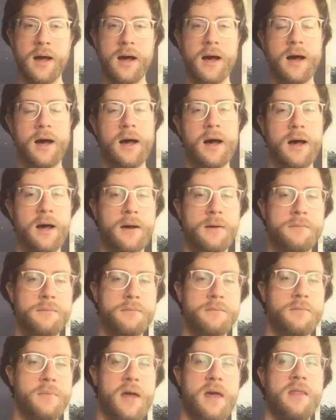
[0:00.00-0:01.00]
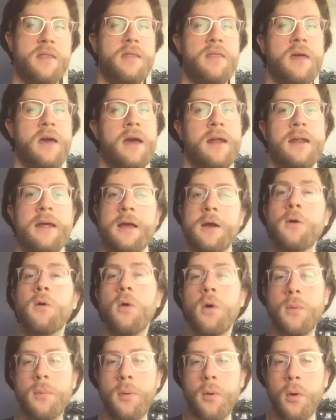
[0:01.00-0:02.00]
And then
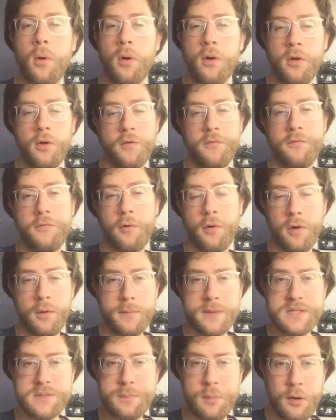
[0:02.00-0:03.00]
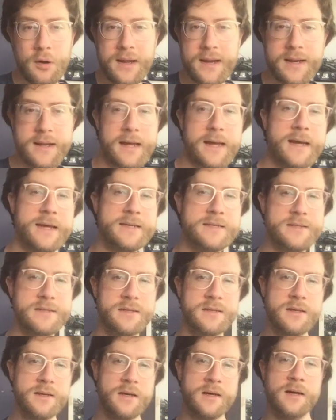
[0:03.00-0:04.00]
Incorporeal Form is pretty nice.
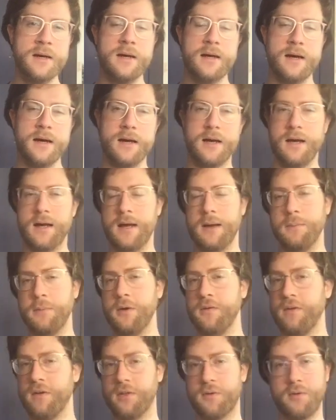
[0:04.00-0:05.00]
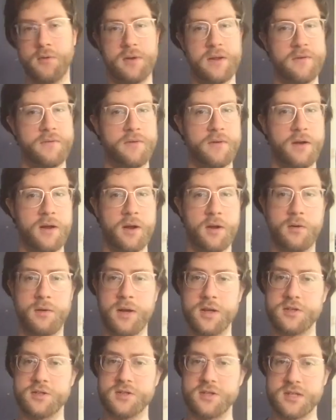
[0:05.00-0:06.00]
Moving through different
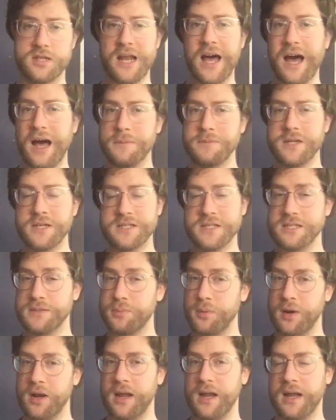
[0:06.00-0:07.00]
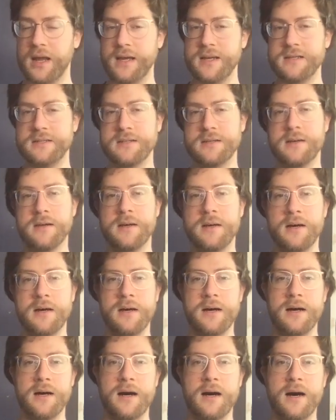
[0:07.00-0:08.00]
creatures and objects is pretty nice.
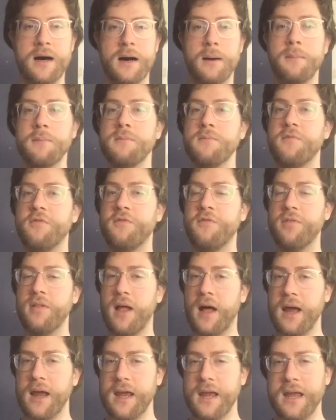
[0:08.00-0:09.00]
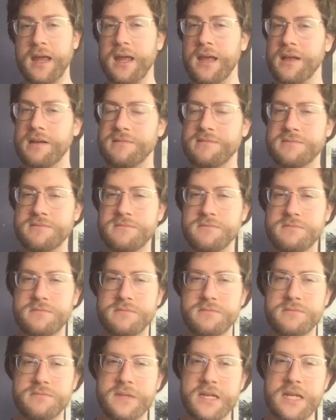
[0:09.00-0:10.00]
Flying
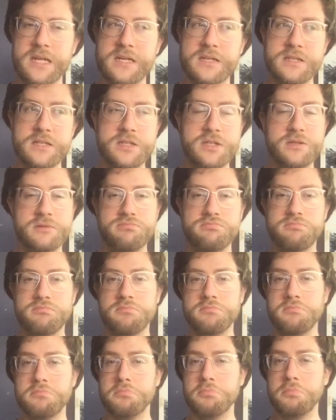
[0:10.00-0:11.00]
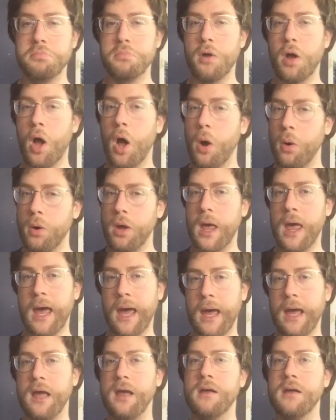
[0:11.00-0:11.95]
is okay.